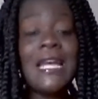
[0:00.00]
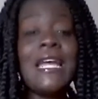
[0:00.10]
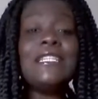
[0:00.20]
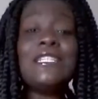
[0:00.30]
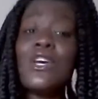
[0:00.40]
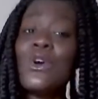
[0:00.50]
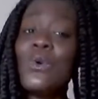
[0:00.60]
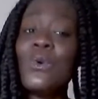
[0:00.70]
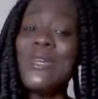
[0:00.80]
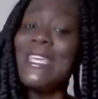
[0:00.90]
And
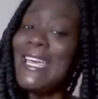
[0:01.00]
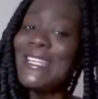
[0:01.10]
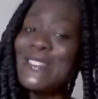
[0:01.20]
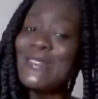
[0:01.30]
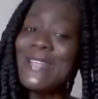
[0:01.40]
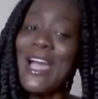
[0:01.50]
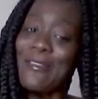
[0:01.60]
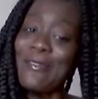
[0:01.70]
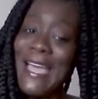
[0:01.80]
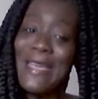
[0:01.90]
so we canceled our
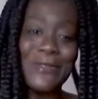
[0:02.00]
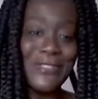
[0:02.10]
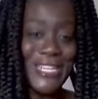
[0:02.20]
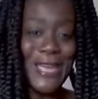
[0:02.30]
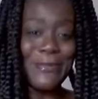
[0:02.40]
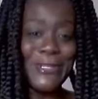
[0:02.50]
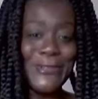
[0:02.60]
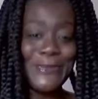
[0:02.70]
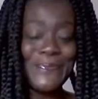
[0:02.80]
flight with JetBlue.